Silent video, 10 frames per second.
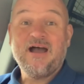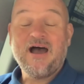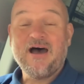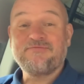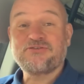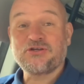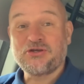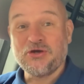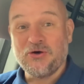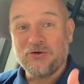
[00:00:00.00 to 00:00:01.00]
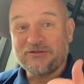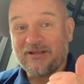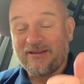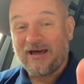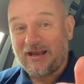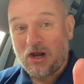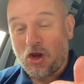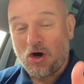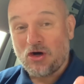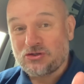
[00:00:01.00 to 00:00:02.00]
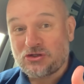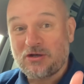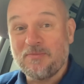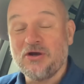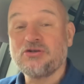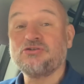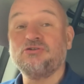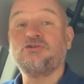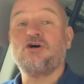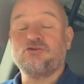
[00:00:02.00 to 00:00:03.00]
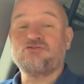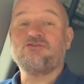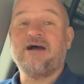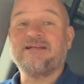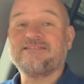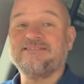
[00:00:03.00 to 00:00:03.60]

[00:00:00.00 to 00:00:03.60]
I've secured that large commercial contract.